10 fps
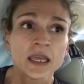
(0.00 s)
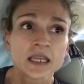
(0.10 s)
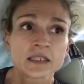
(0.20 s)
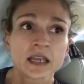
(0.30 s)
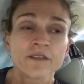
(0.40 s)

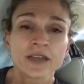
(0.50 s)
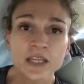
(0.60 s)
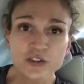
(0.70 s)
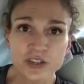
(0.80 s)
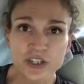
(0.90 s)
is of
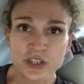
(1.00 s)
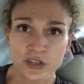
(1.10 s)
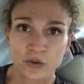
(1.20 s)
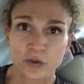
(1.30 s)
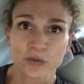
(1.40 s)
interest to
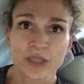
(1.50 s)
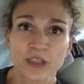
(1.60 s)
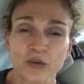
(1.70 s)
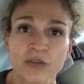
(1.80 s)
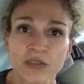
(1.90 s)
you, that
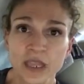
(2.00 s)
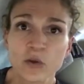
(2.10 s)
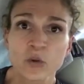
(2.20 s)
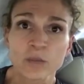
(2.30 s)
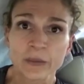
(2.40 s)
you
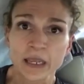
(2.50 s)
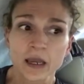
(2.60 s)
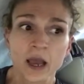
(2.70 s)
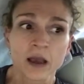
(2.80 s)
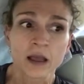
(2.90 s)
think would be
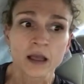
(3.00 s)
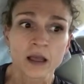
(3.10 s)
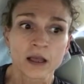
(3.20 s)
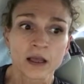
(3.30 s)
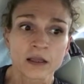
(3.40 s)

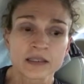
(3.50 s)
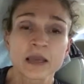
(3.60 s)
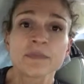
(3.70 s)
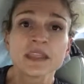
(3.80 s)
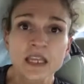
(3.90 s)

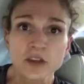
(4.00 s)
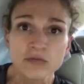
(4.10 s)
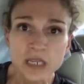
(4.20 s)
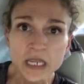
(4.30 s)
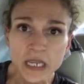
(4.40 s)
something that you
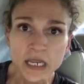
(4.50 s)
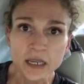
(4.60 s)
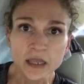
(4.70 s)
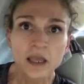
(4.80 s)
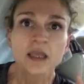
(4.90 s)

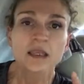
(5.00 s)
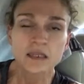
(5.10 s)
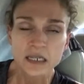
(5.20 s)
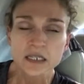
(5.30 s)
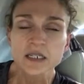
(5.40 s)
need
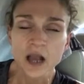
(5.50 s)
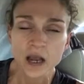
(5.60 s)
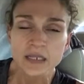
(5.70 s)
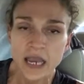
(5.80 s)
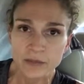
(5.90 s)
to
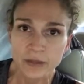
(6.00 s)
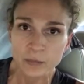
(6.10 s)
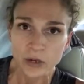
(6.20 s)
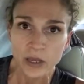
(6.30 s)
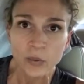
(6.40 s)
contact me
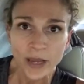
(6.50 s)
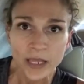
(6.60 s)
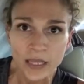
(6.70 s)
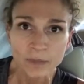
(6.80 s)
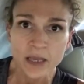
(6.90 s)
pretty
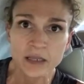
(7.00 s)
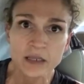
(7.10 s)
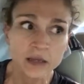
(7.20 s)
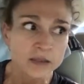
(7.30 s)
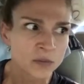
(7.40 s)
quickly, because
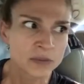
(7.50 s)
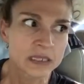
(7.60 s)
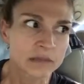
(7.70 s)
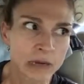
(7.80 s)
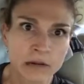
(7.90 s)
October's
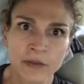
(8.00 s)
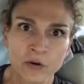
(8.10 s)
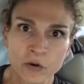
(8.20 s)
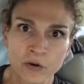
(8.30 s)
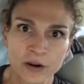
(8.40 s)
like right around the
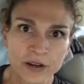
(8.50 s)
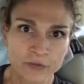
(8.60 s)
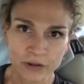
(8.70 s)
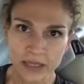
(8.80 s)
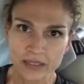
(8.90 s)
corner. I didn't
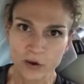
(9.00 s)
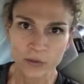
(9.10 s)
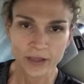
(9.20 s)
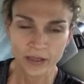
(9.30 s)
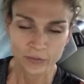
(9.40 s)
realize how
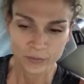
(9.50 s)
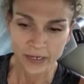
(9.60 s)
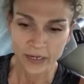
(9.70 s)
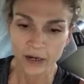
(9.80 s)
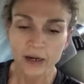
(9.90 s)
quickly it would be
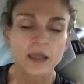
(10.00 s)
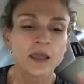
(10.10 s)
here.